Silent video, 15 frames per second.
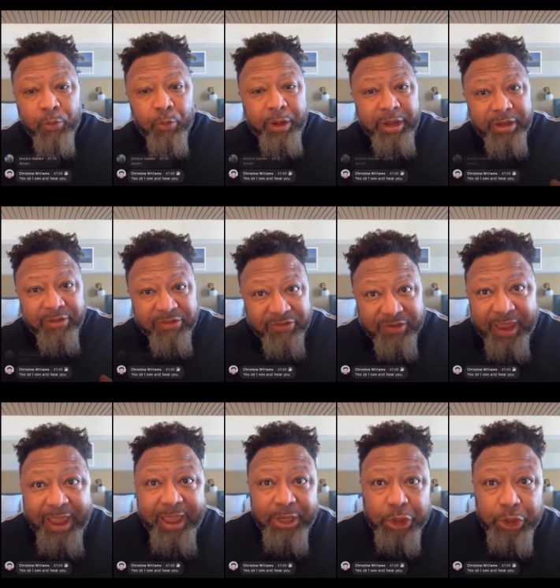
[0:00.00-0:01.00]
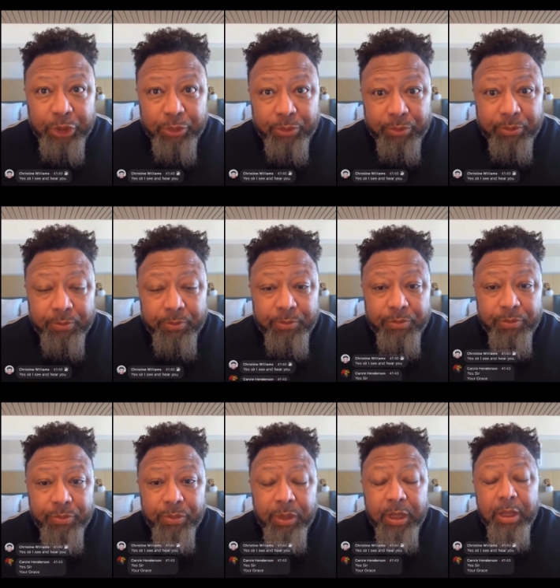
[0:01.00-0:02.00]
It went inside you,
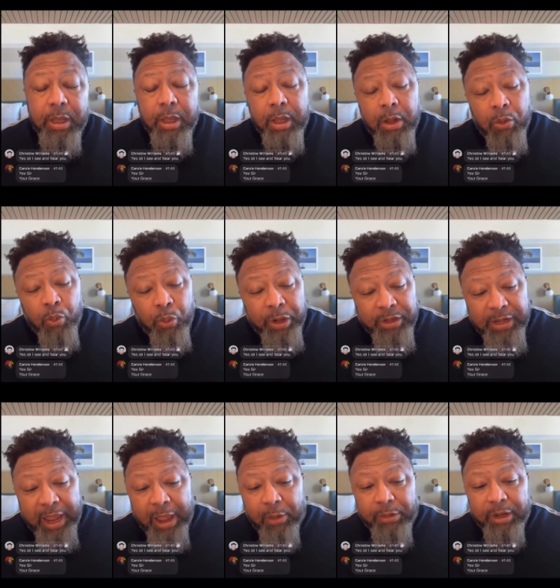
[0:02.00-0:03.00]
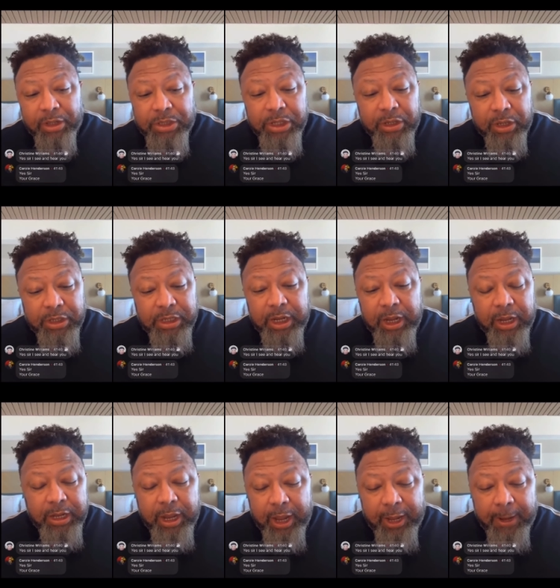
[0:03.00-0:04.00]
went down into the
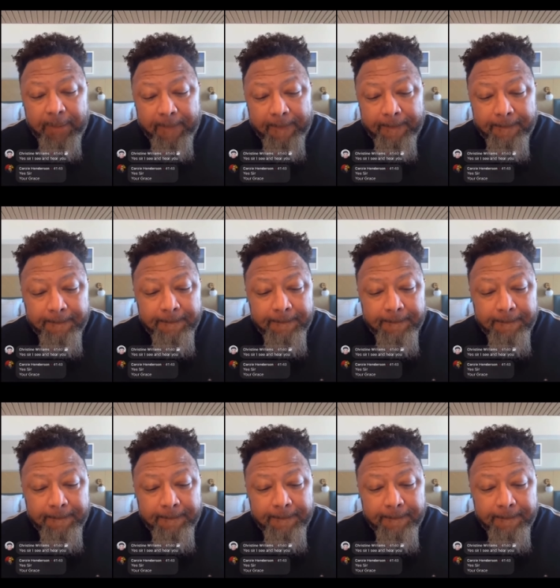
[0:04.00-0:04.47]
DNA,